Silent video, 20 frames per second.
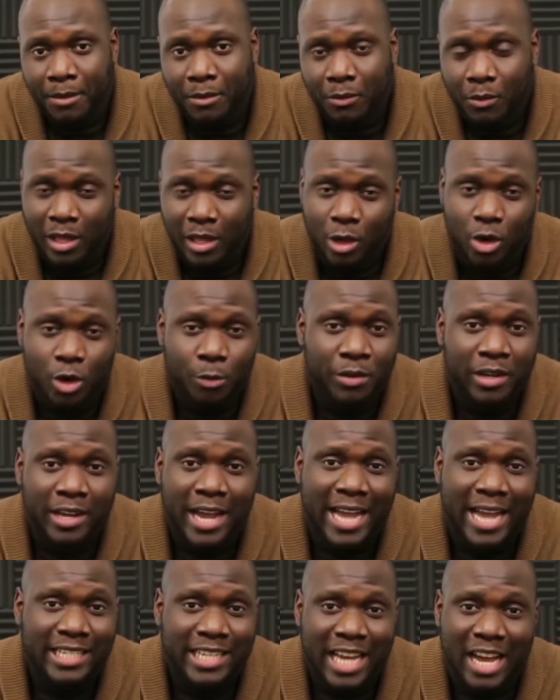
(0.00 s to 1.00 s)
Well, I hope you
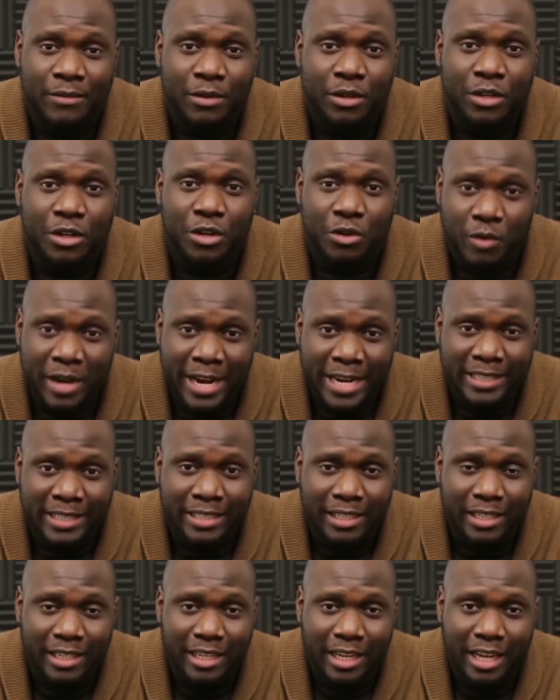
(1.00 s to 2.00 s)
guys have a
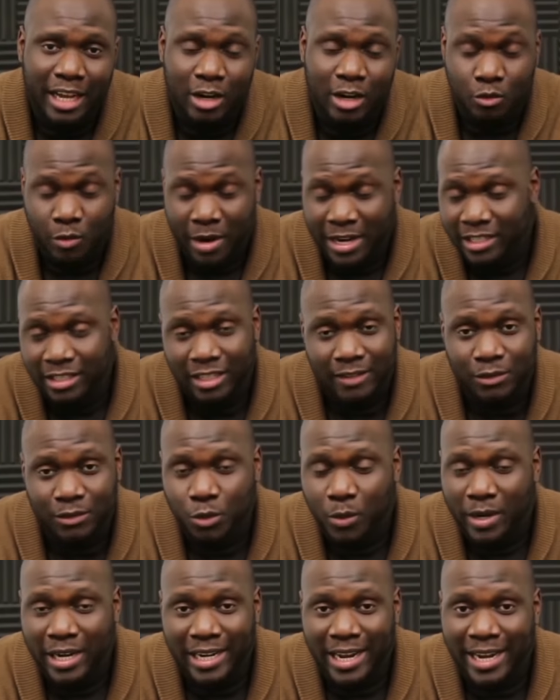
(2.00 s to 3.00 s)
great rest of
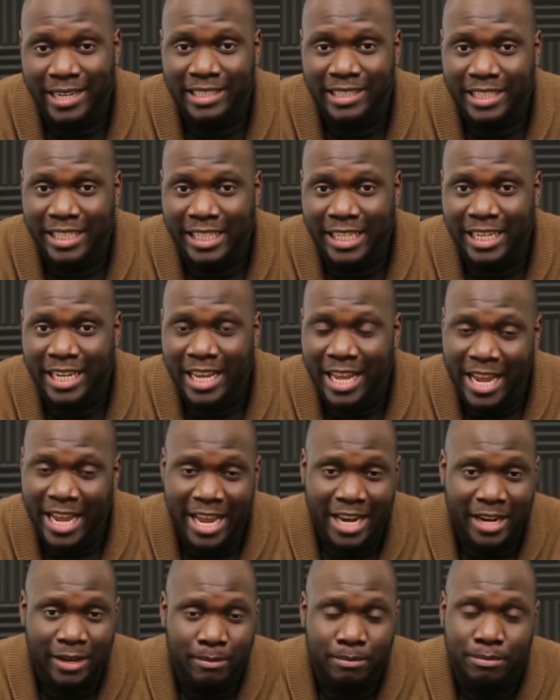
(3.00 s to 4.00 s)
2019
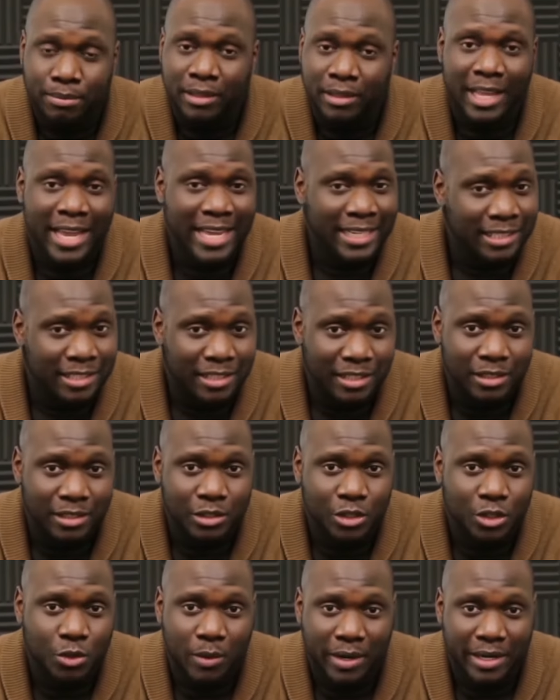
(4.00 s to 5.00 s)
and a blessed
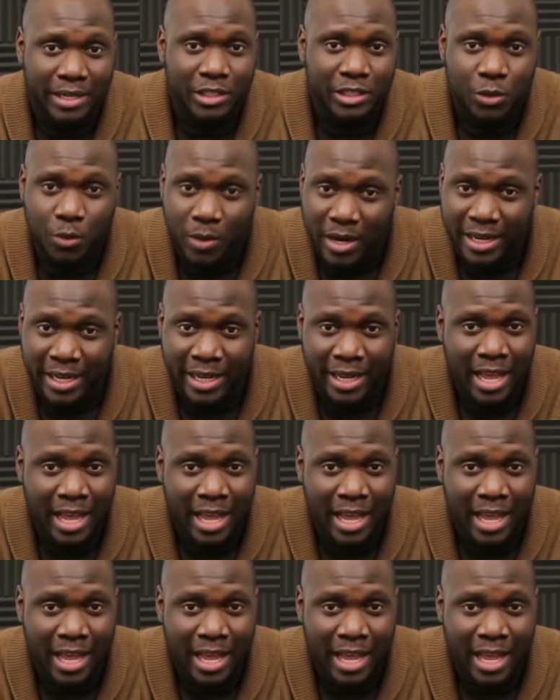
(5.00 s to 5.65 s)
2020.